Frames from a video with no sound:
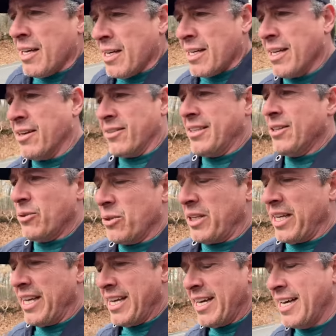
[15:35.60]
you know,
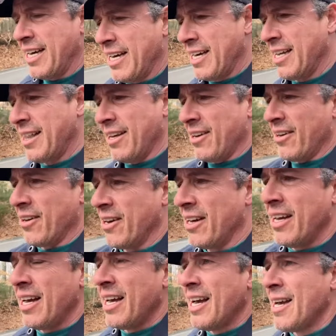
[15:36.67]
literally their
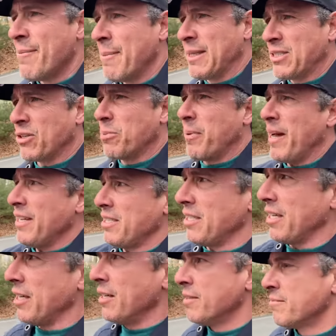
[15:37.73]
mental
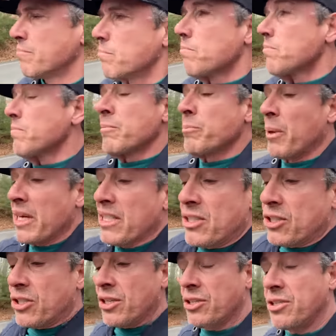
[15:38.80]
capacity. But it's
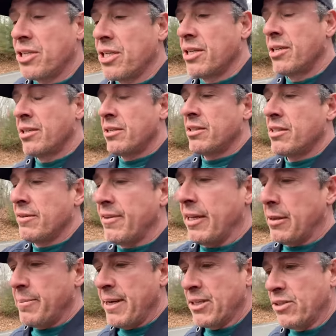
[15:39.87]
just
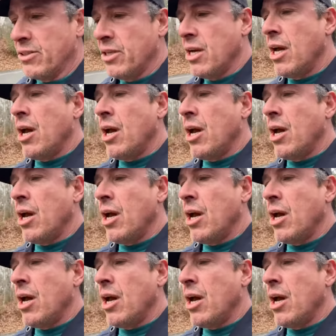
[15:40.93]
developmental.